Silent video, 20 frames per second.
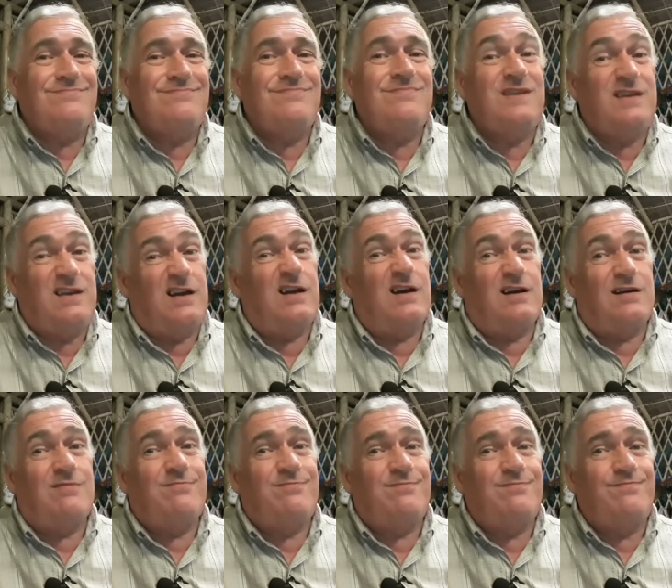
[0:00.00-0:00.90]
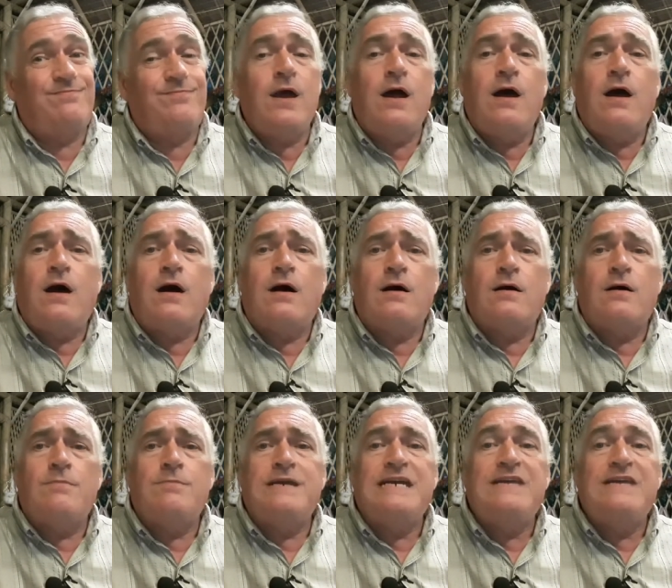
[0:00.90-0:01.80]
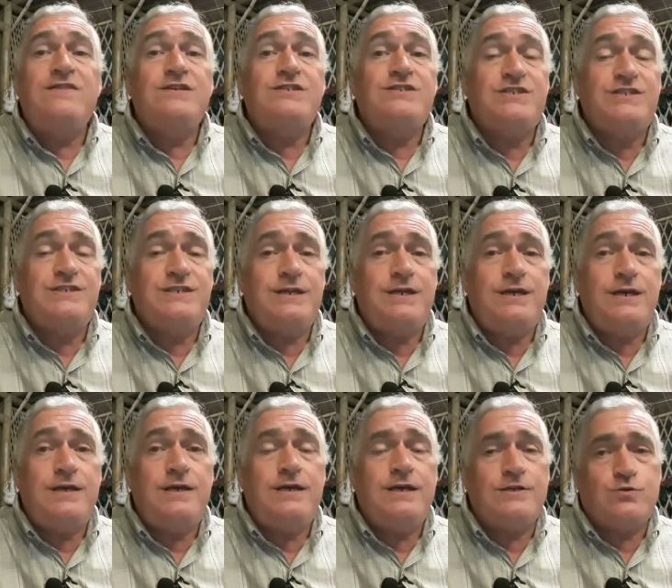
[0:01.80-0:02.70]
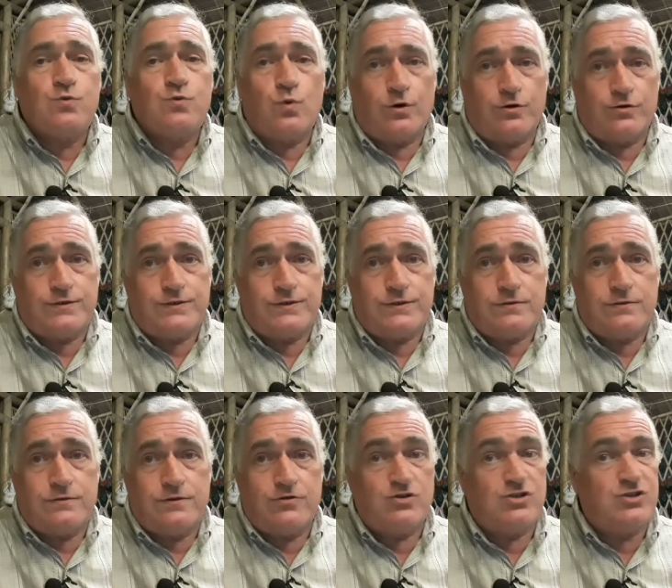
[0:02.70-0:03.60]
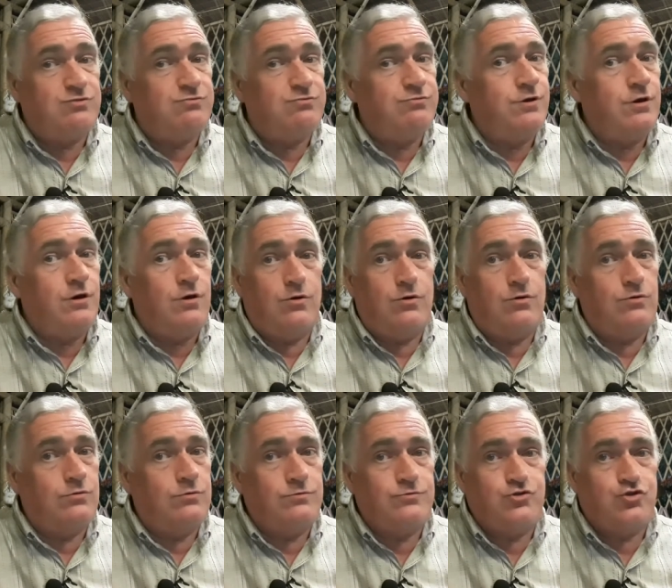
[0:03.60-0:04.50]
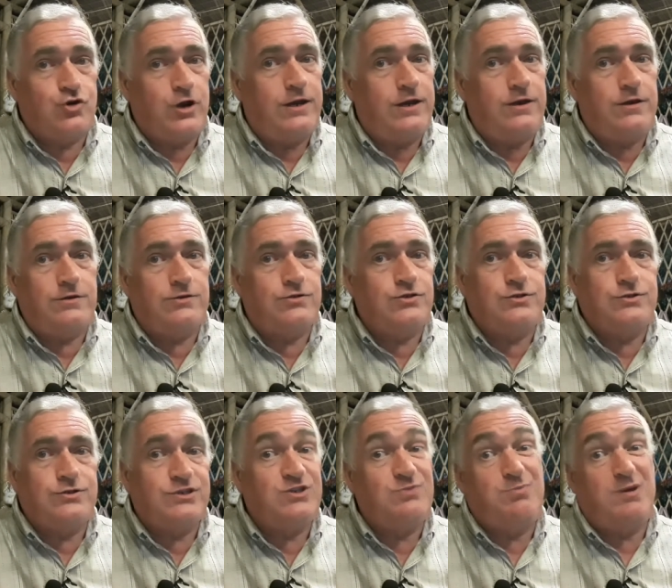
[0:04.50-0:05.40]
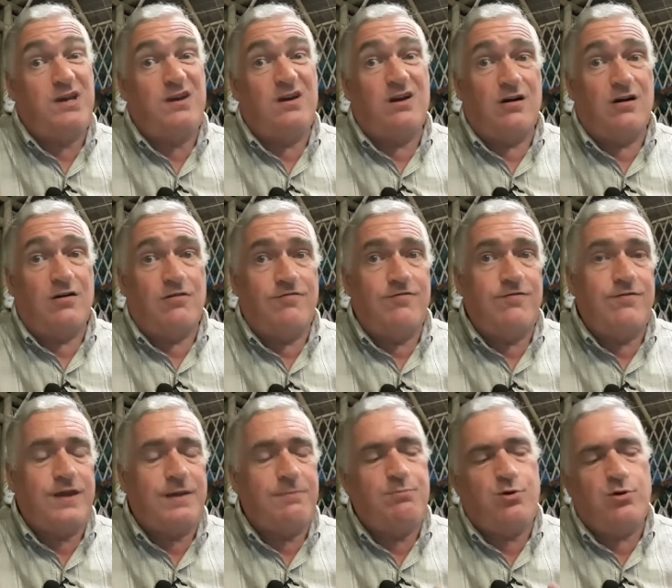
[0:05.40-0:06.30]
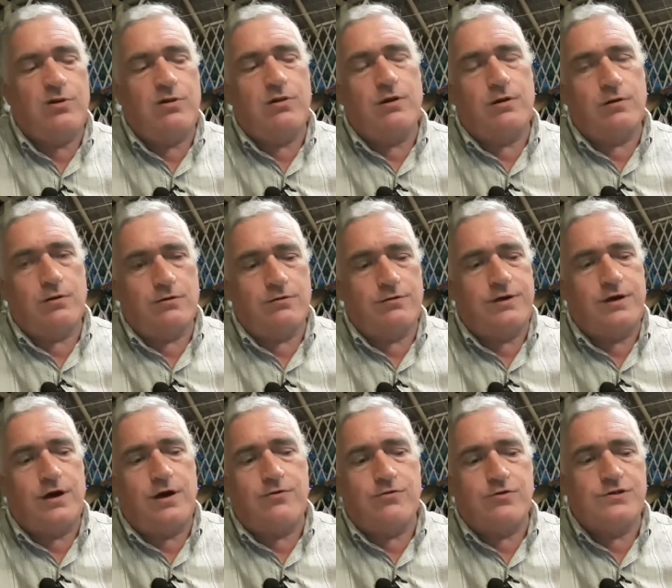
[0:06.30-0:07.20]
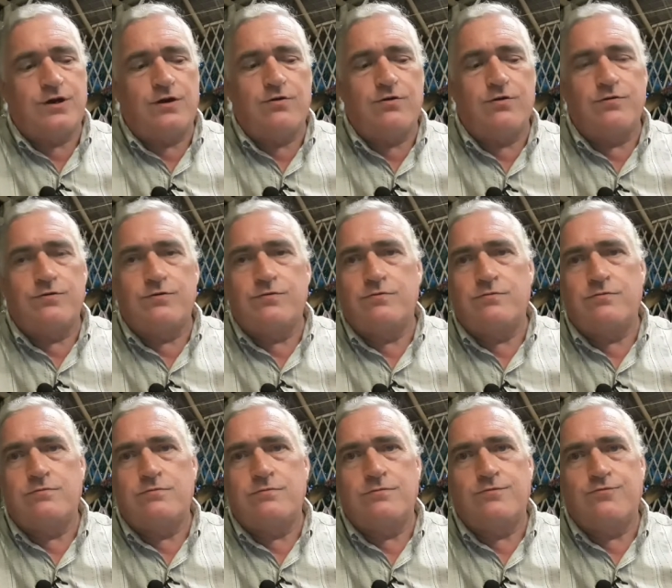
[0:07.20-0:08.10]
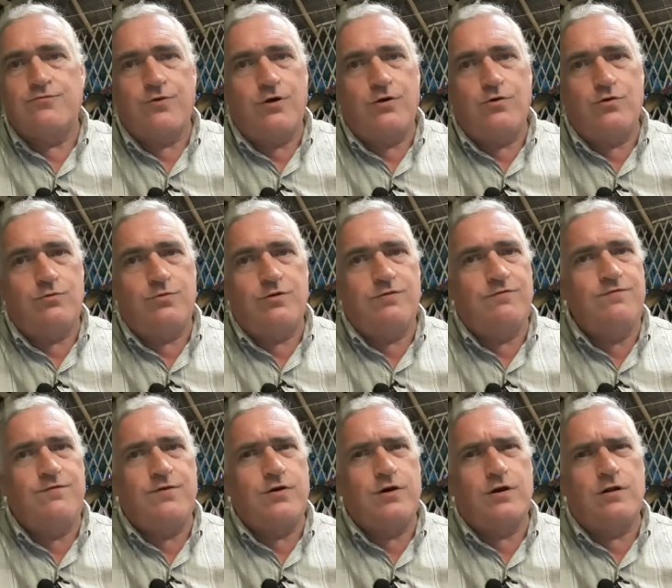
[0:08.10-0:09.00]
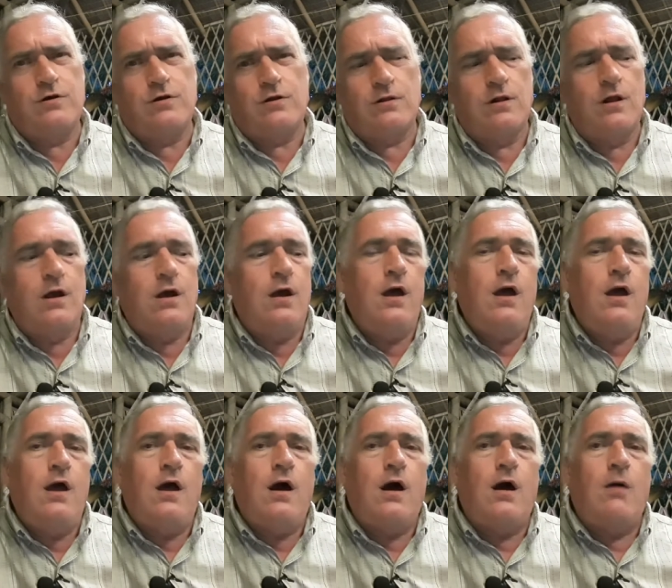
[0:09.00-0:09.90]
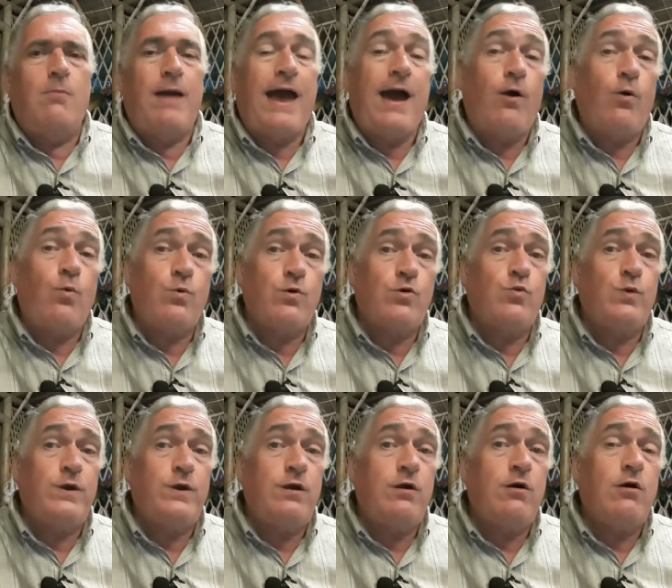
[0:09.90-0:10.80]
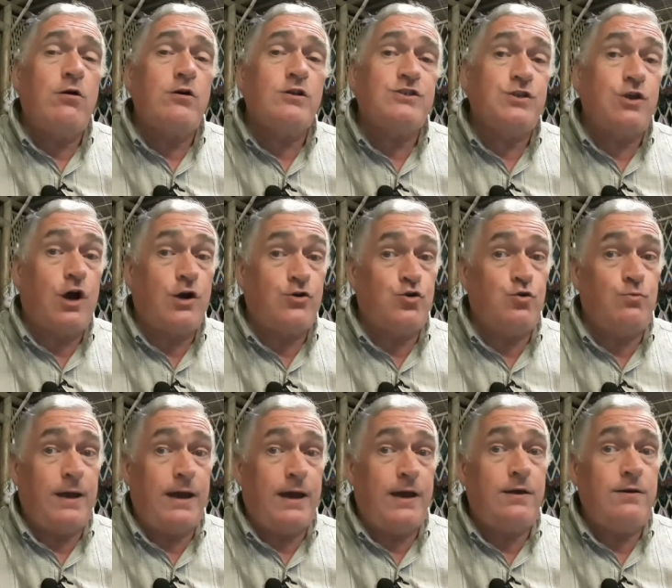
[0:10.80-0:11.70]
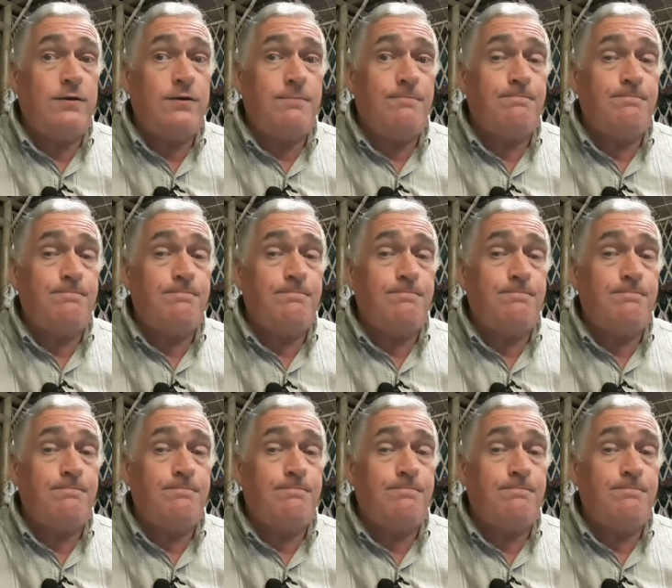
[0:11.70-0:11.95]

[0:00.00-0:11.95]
Yeah. In the city, it's worse. There's no drainage to speak of. They put little gutters under the road, but very little. Out where we are, it's not too bad.